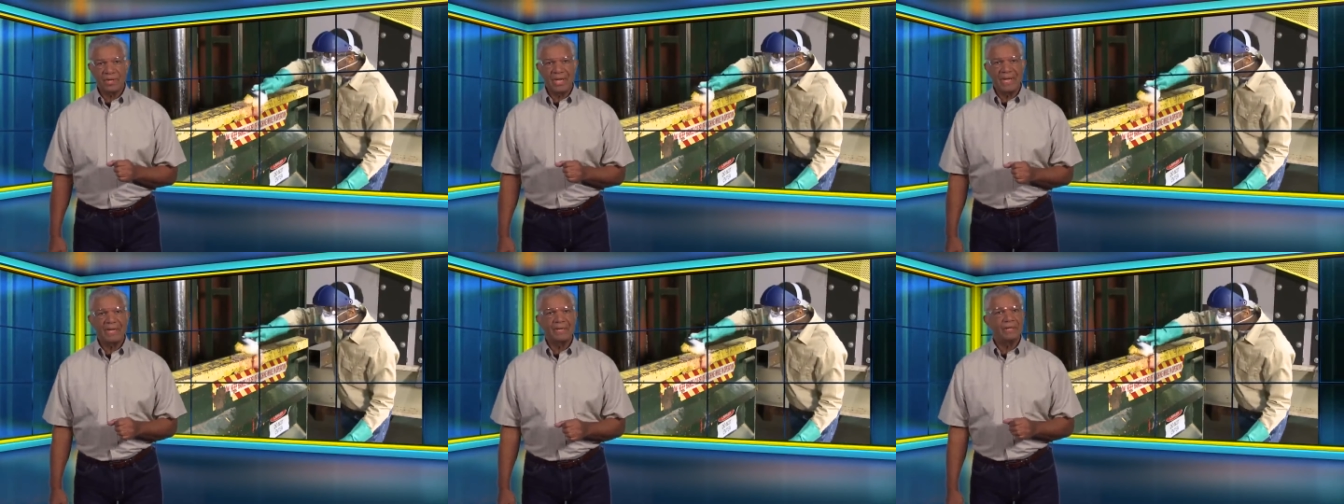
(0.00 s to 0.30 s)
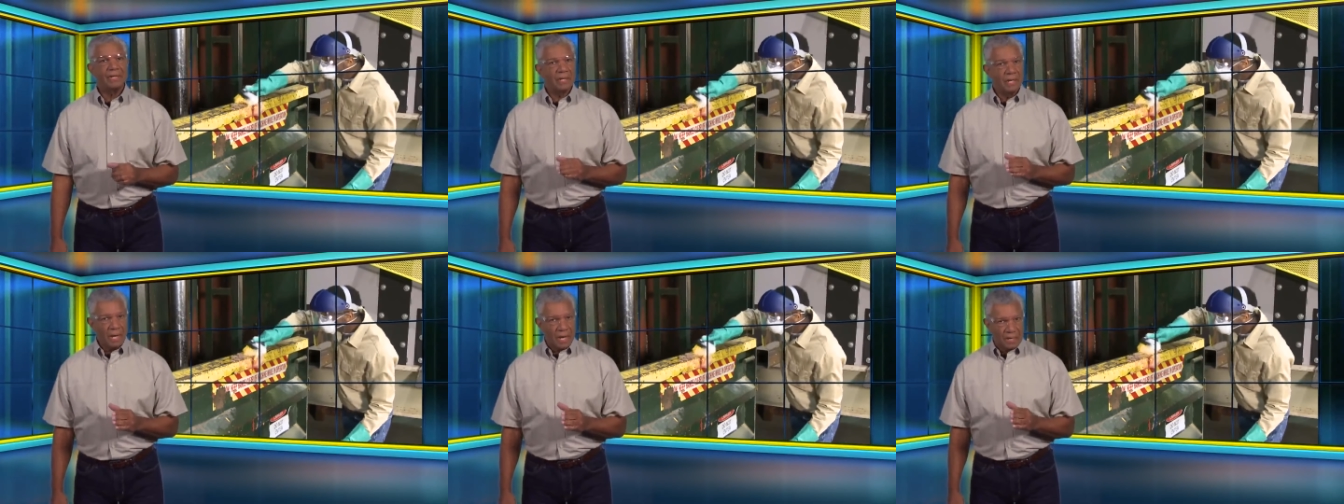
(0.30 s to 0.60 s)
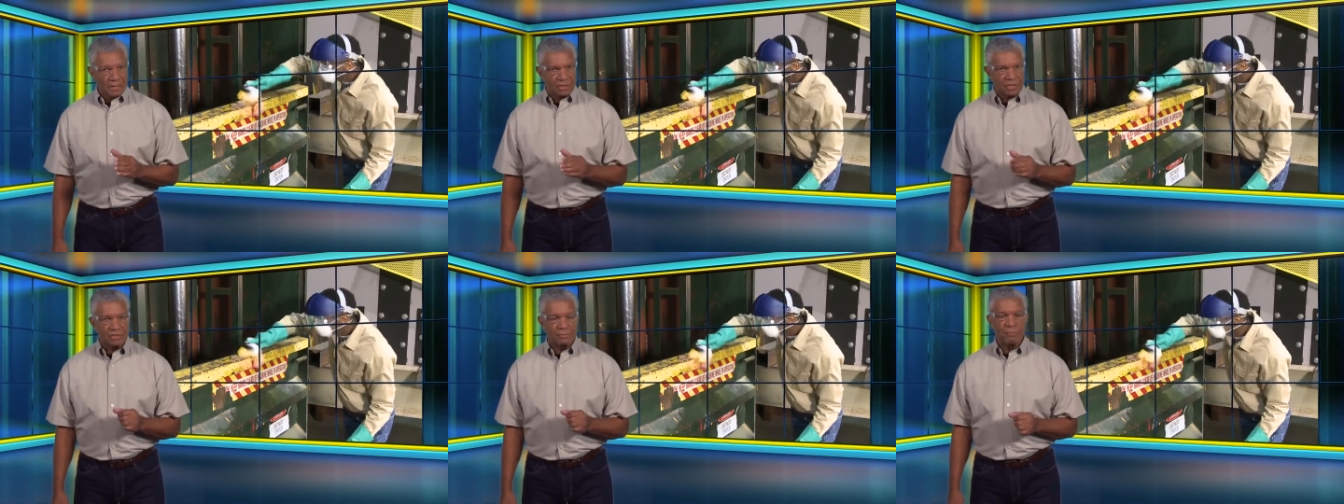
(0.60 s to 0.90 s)
and
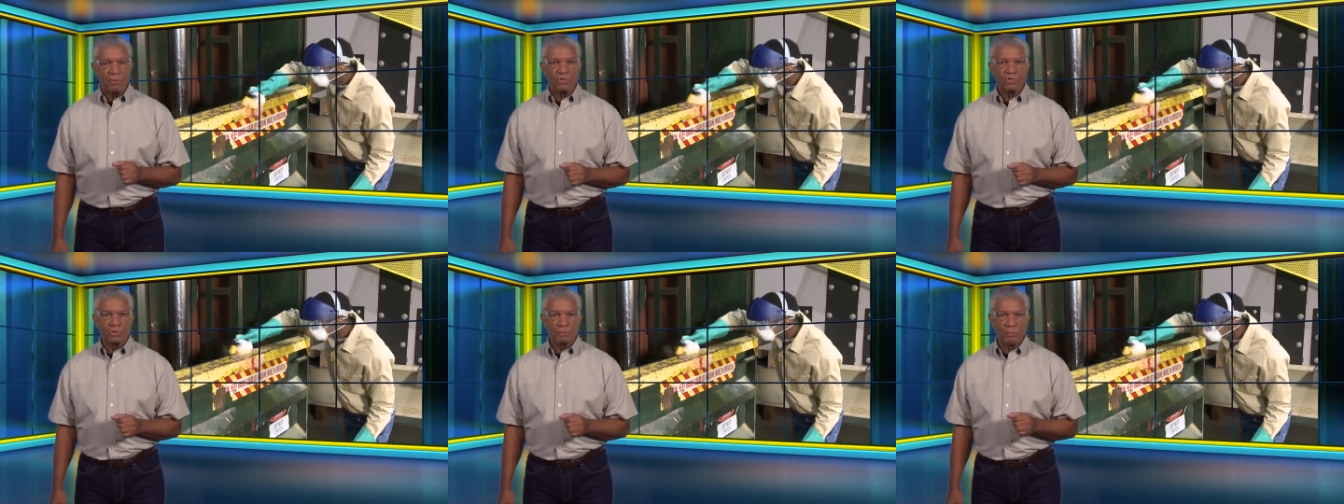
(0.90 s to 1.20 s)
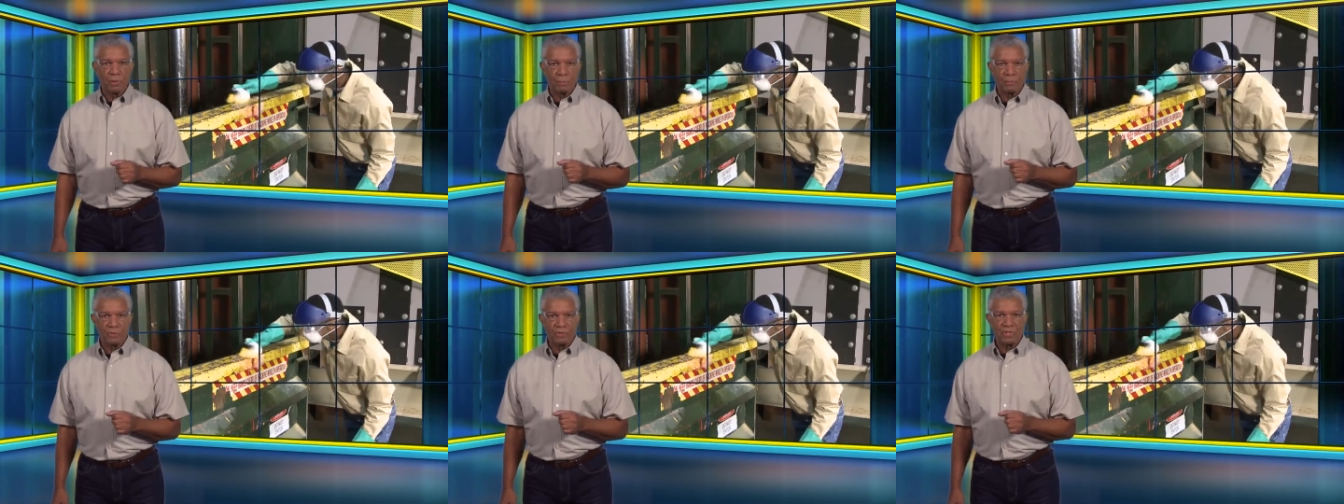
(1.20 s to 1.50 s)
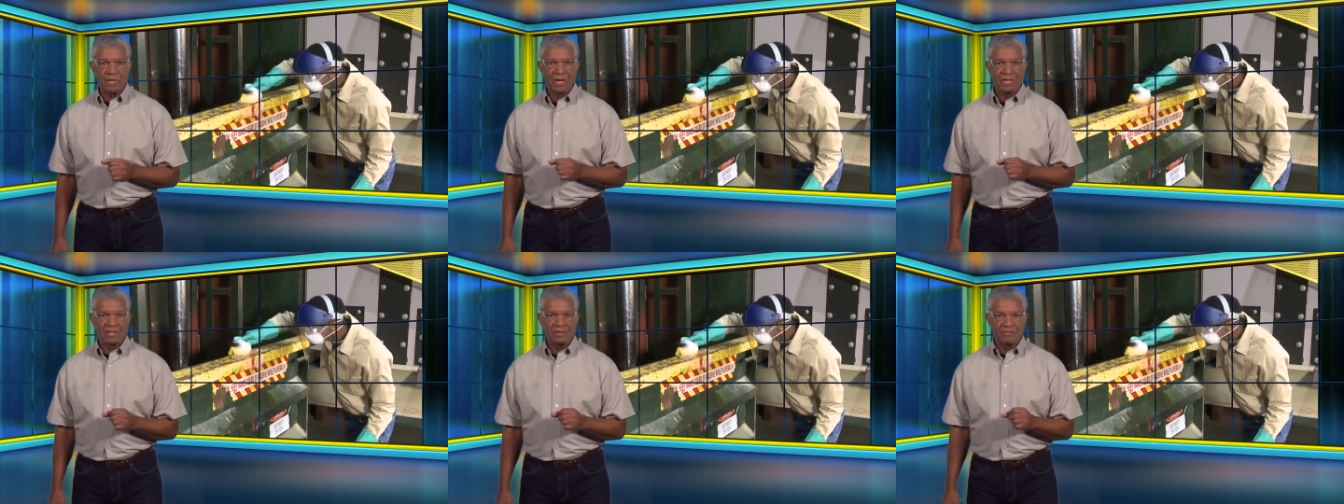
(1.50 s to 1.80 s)
non-disposable
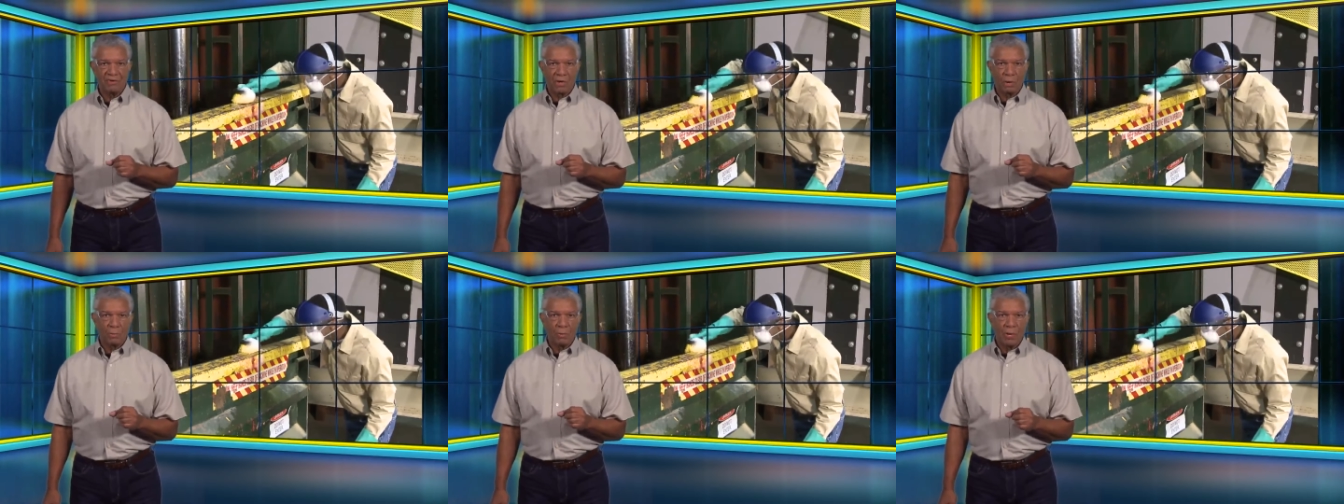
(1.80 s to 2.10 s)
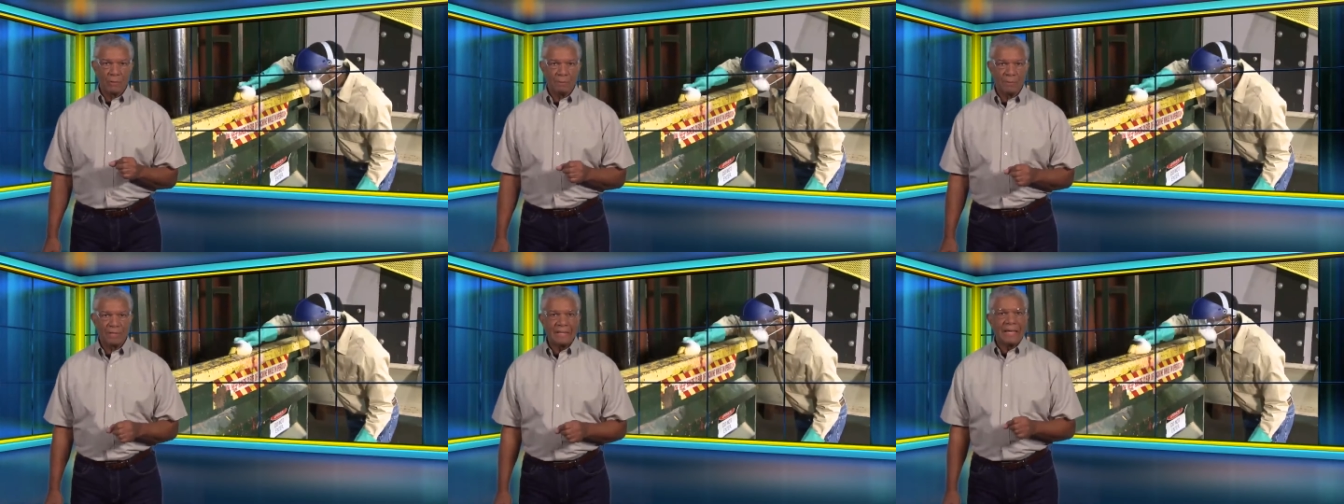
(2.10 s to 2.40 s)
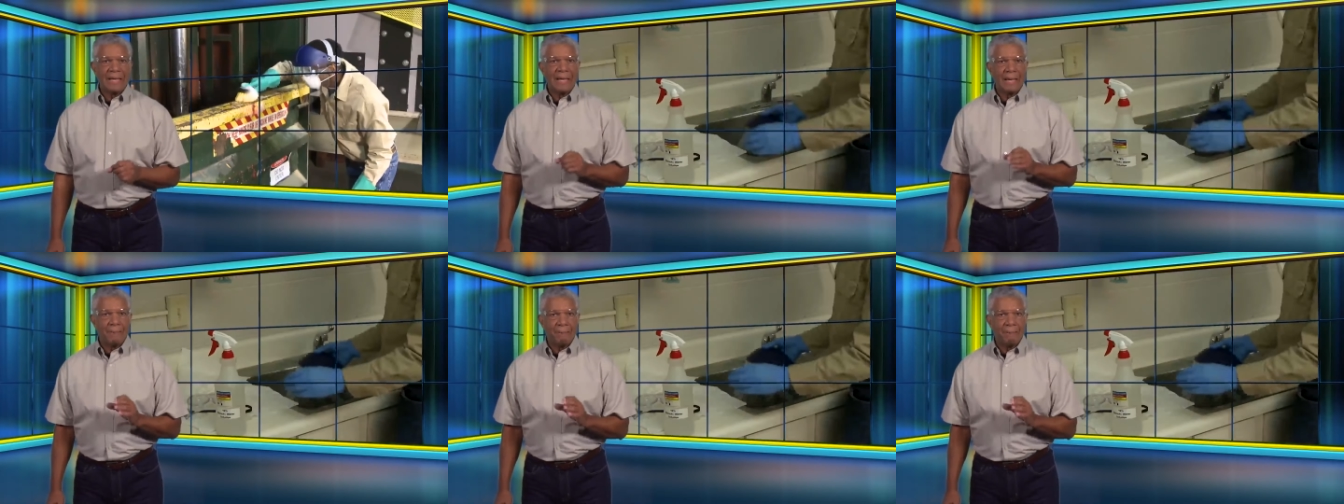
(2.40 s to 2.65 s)
protective equipment